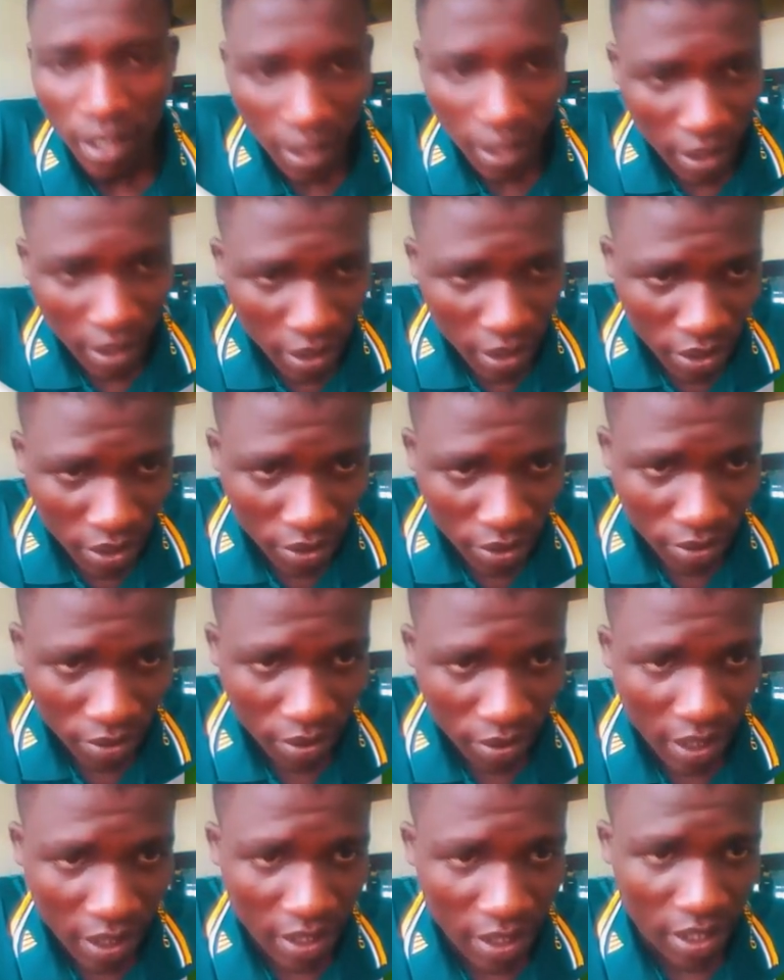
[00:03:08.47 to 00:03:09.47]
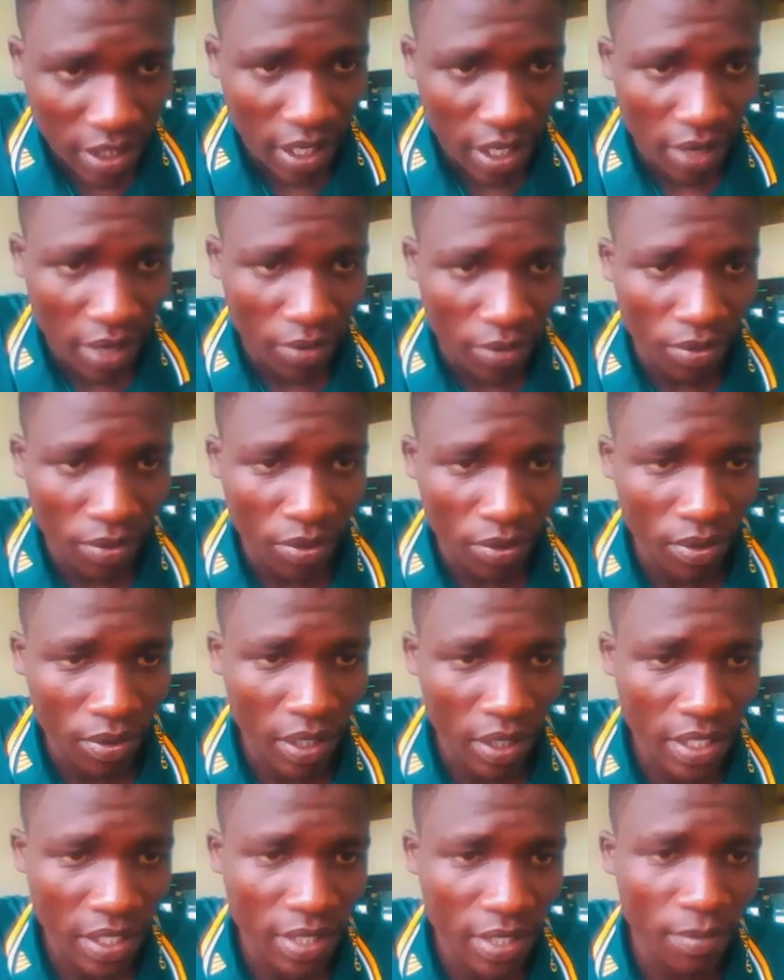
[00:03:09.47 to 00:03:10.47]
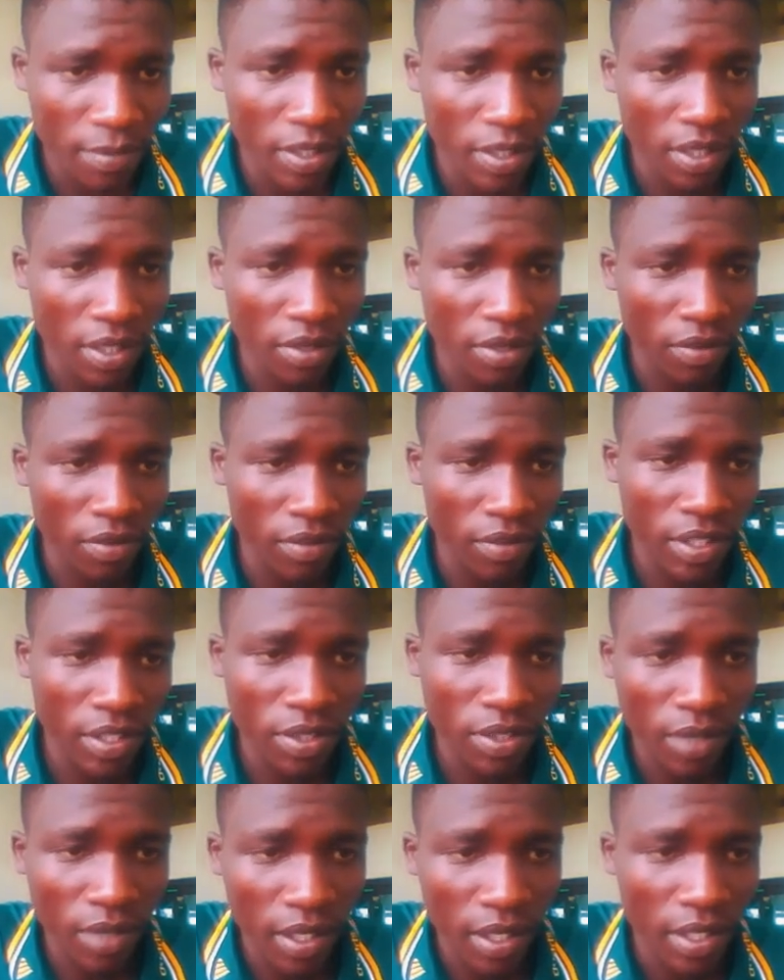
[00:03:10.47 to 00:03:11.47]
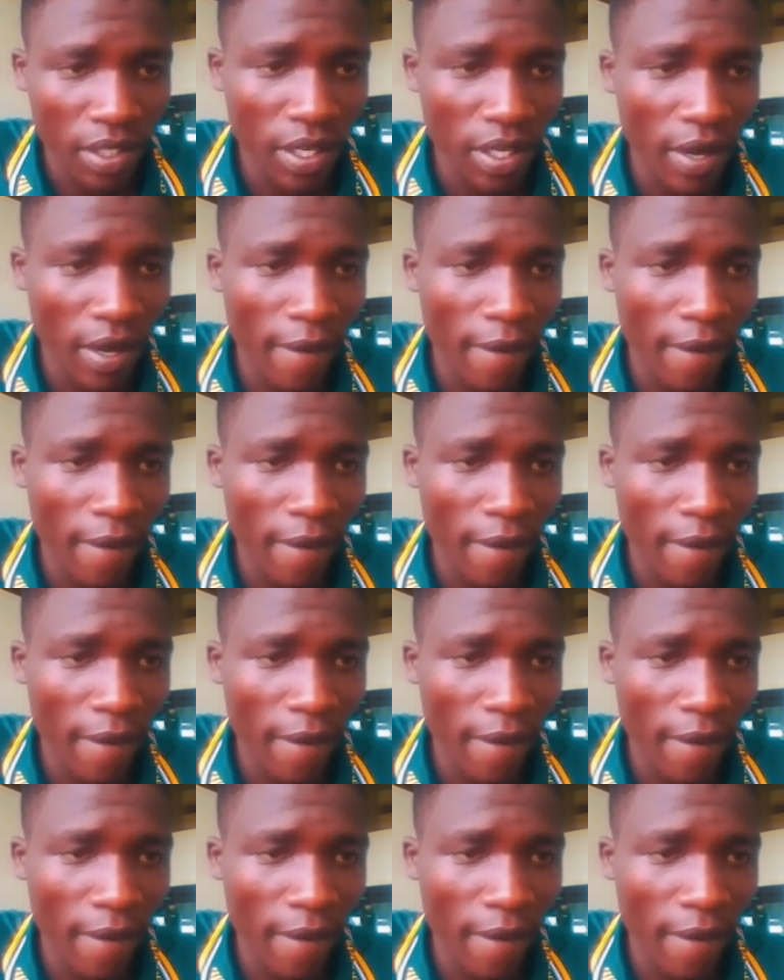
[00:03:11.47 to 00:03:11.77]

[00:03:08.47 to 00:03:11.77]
So that's the meaning of this word here.